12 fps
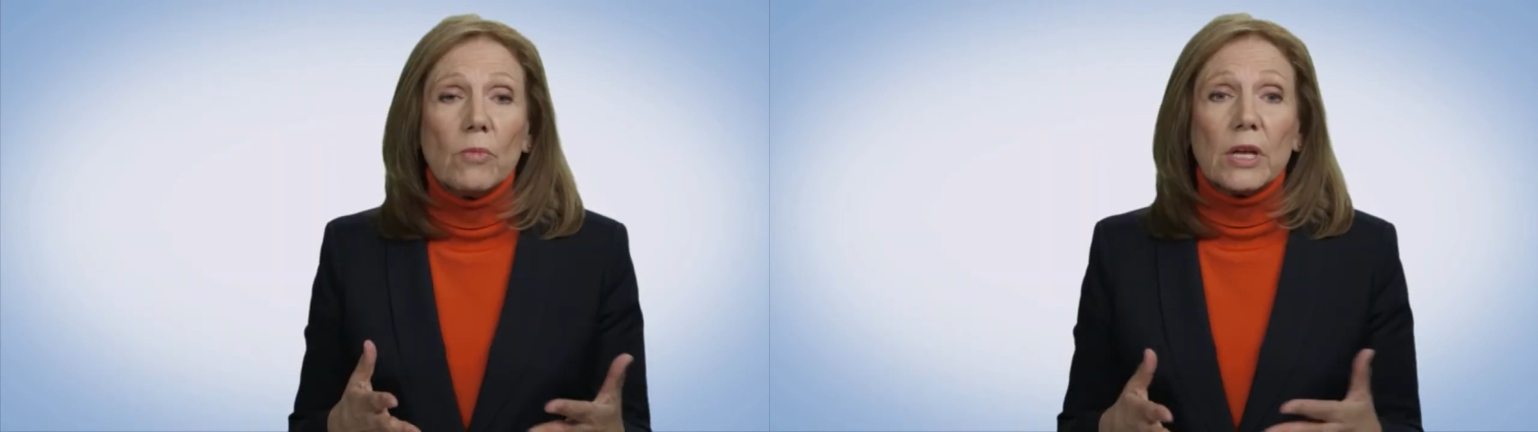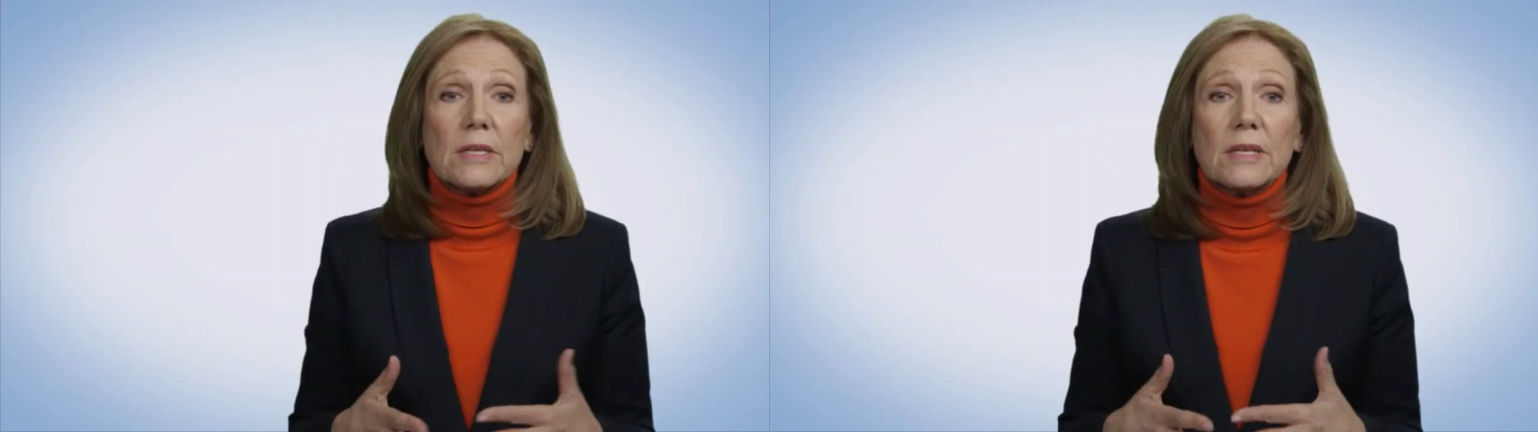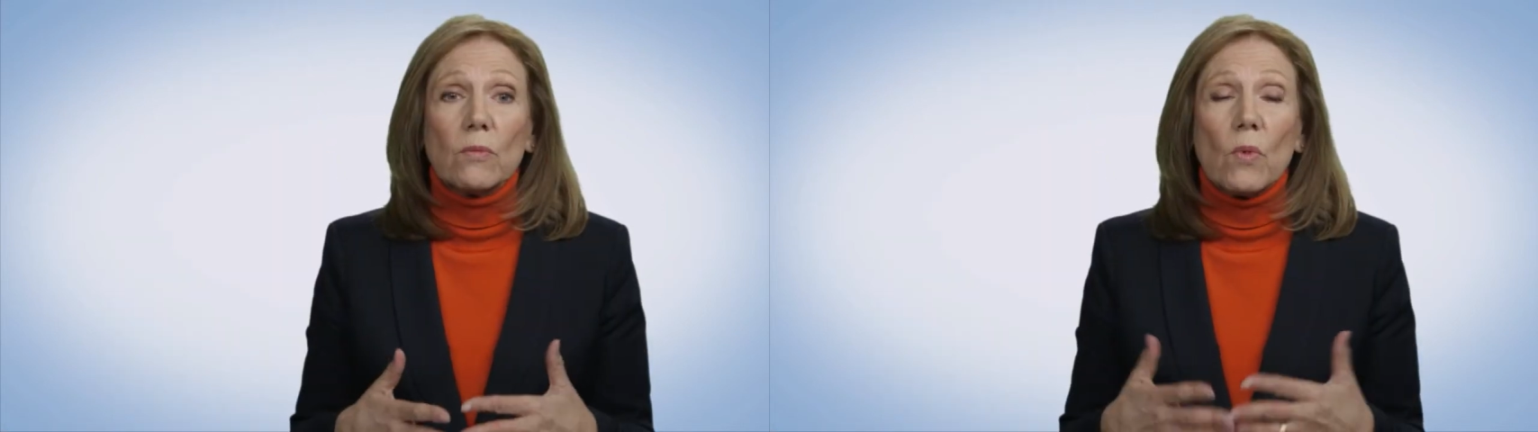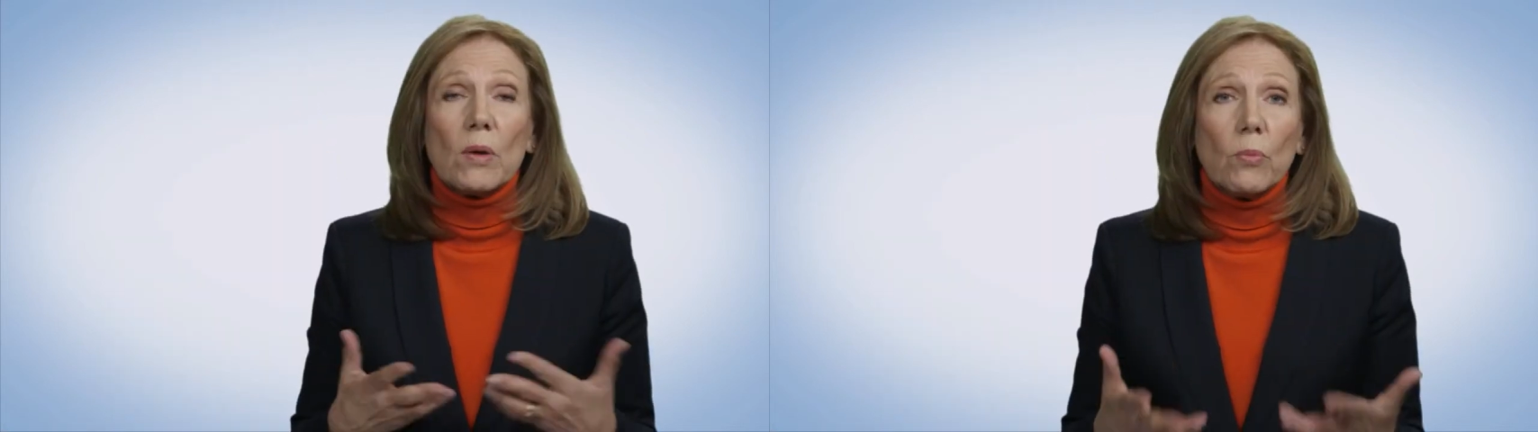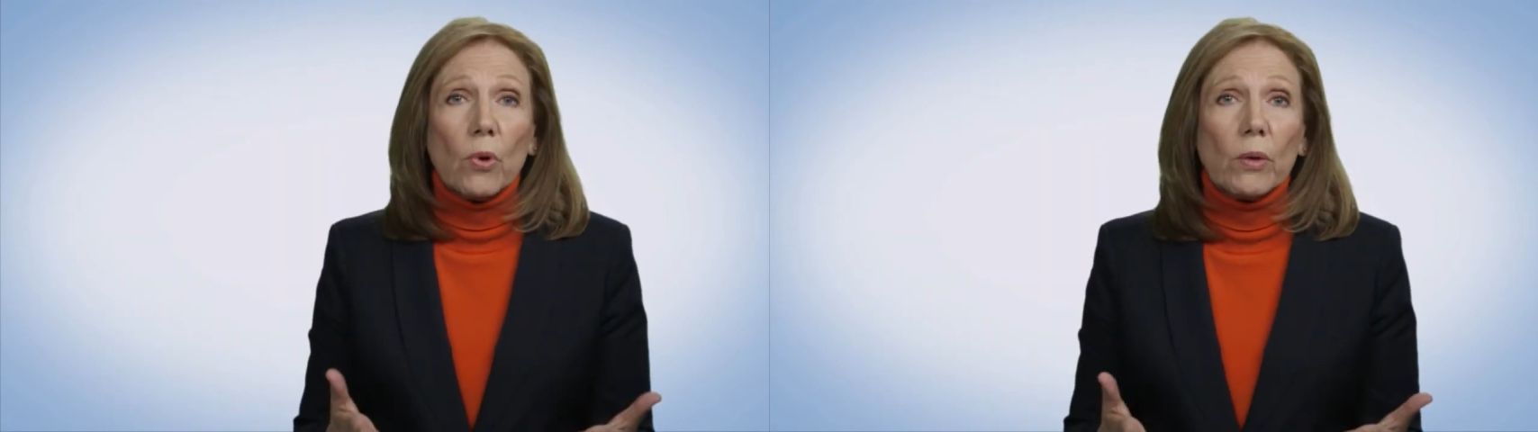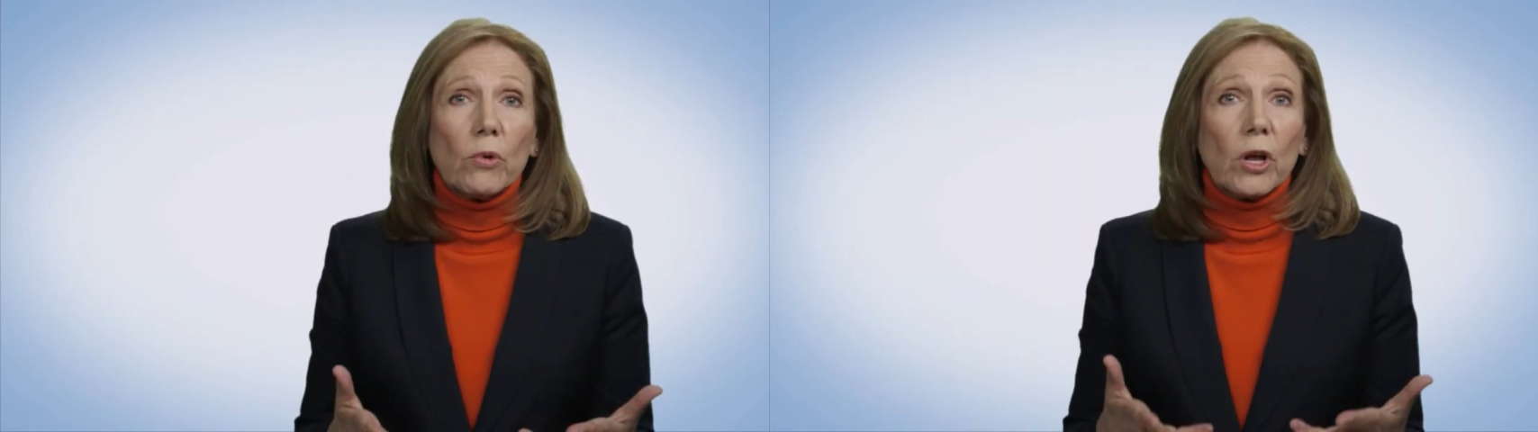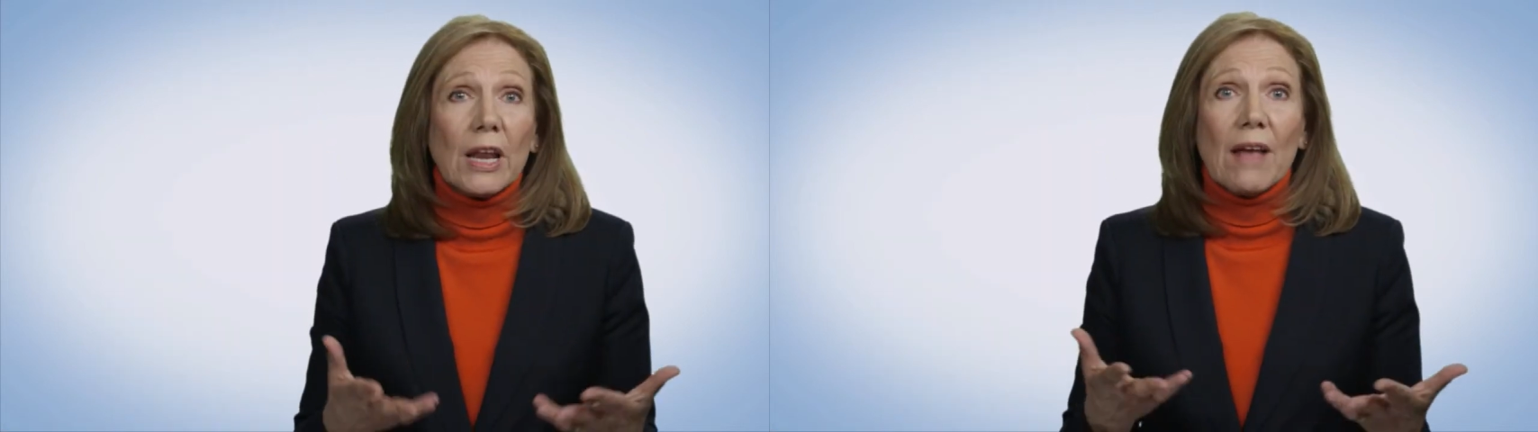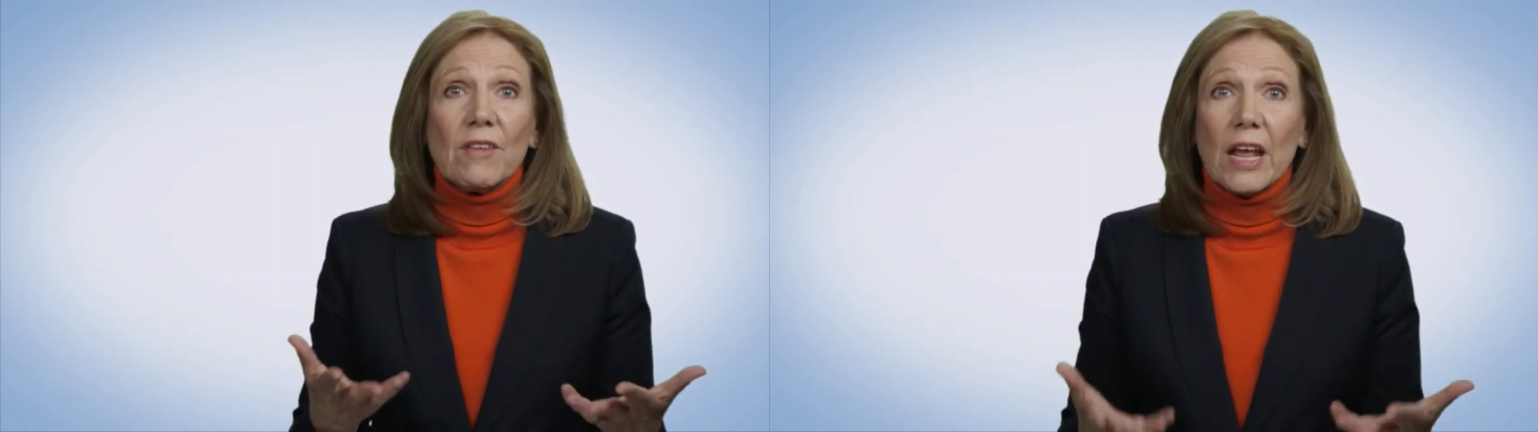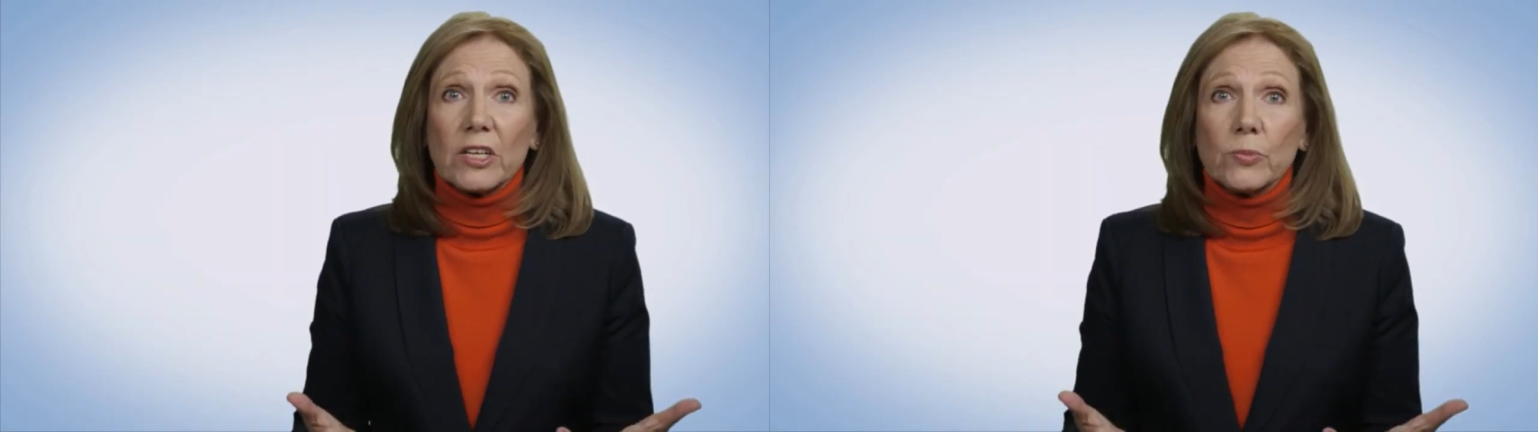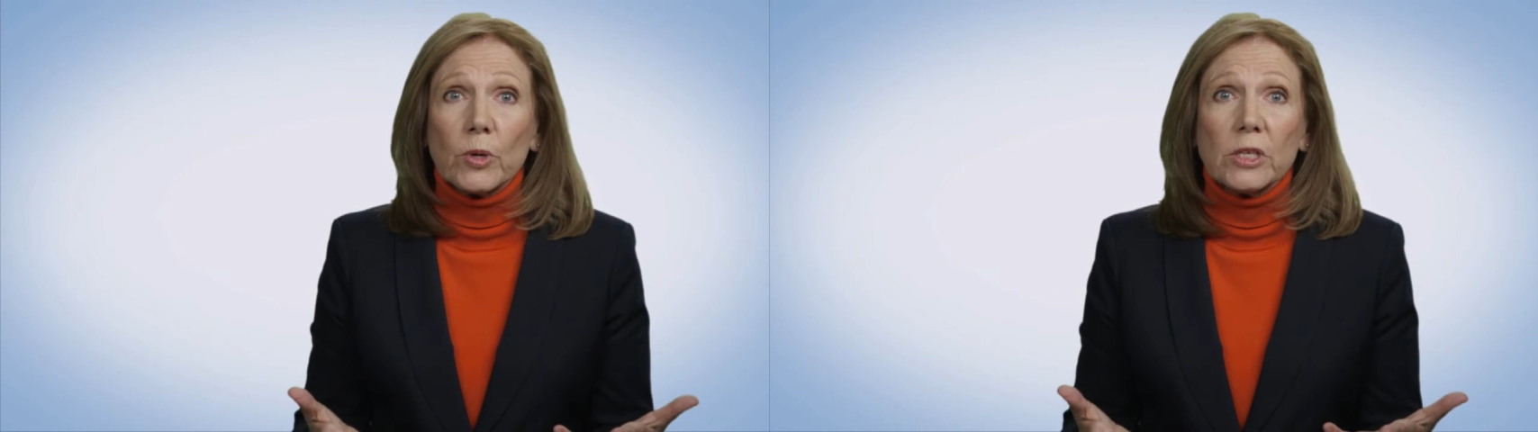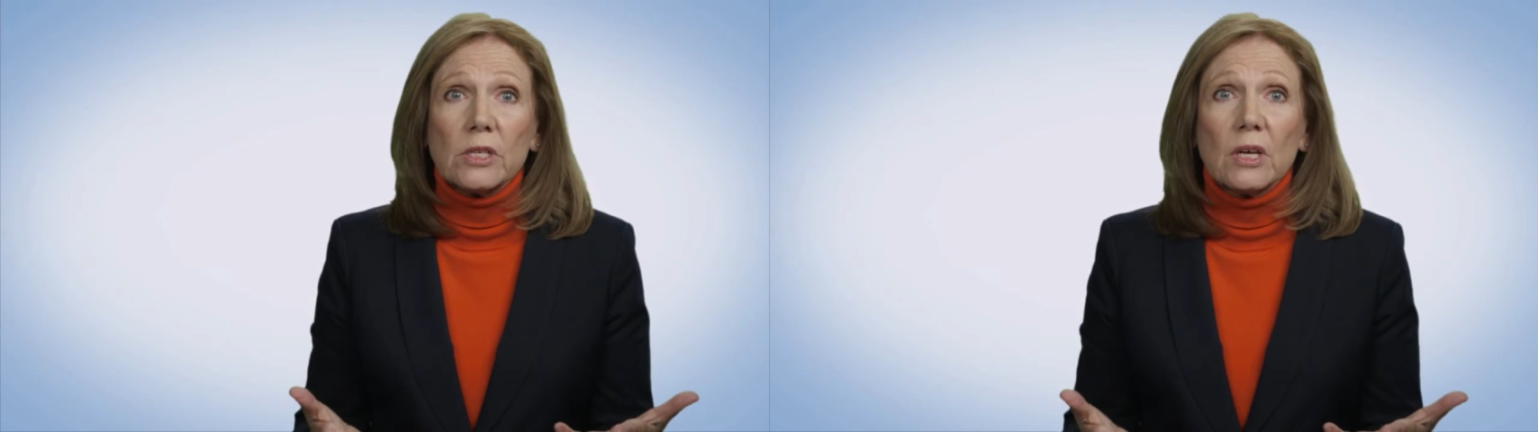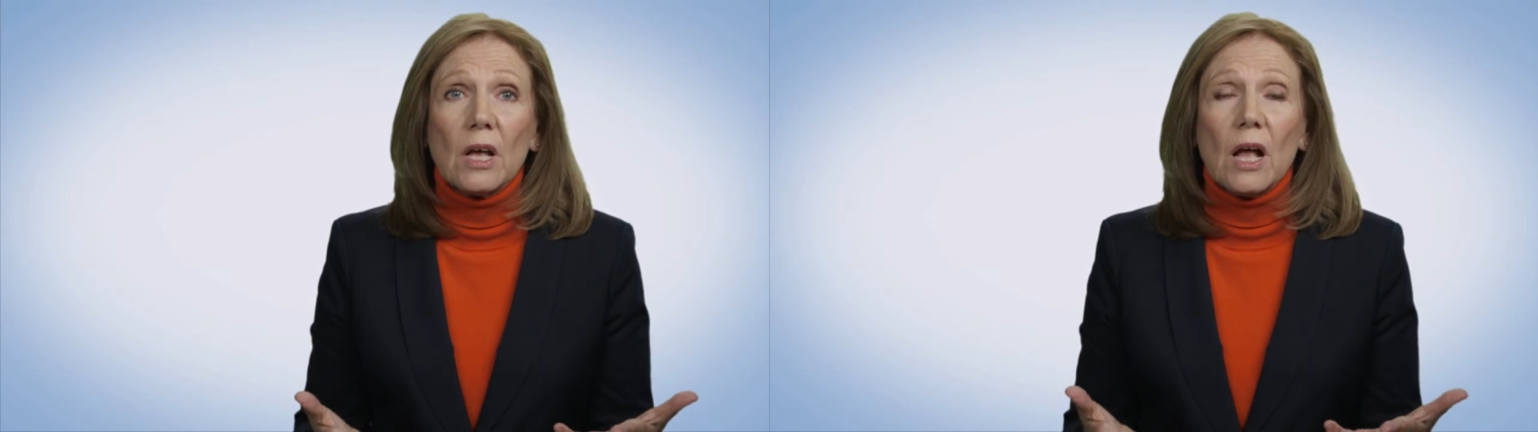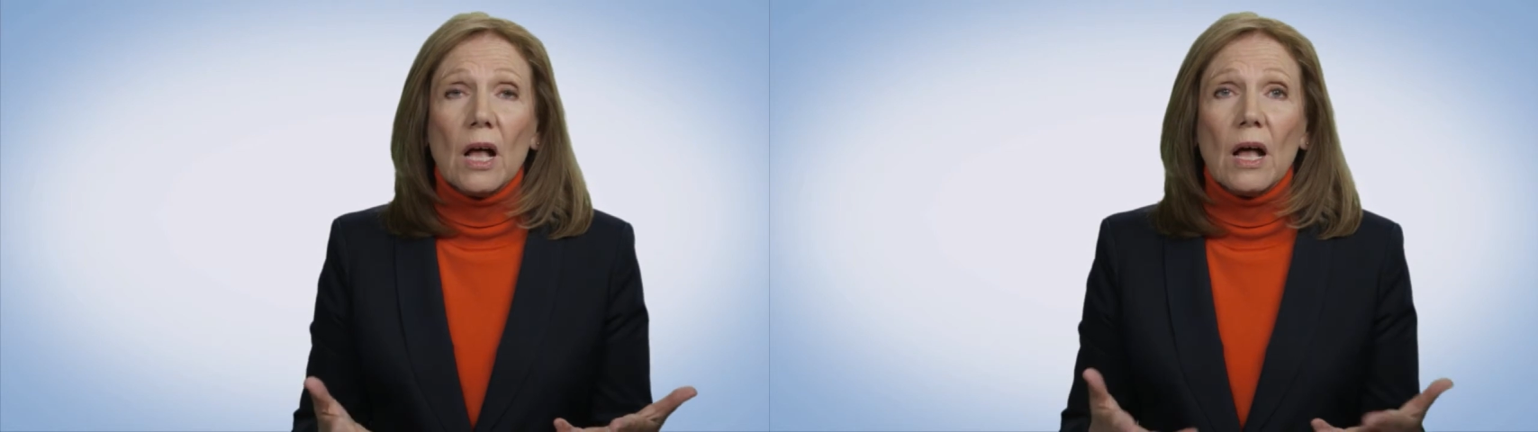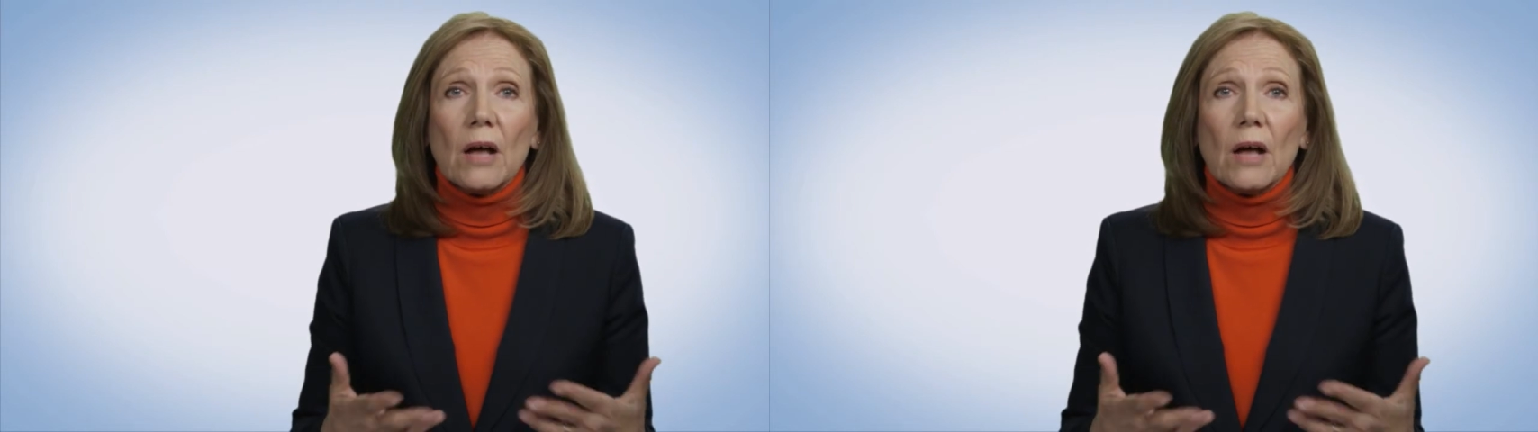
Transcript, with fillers: Because at one point we're going to have an expert uh,